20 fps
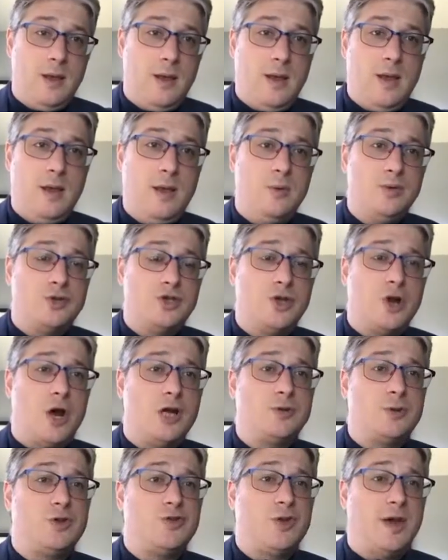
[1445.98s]
He was
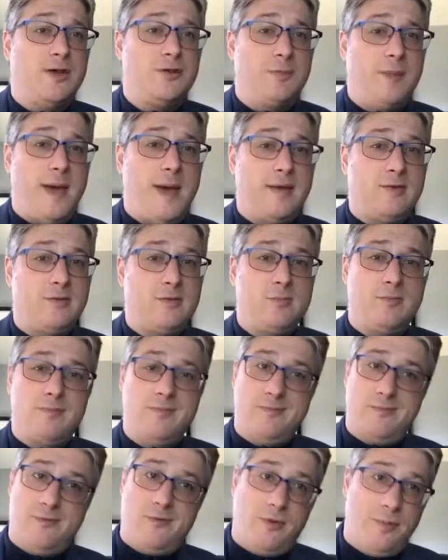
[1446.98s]
charged with trespass
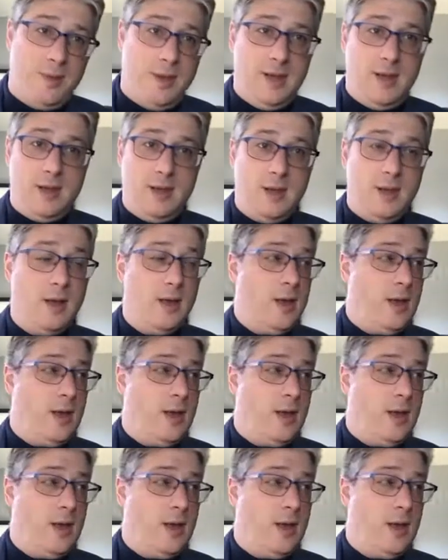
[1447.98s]
for being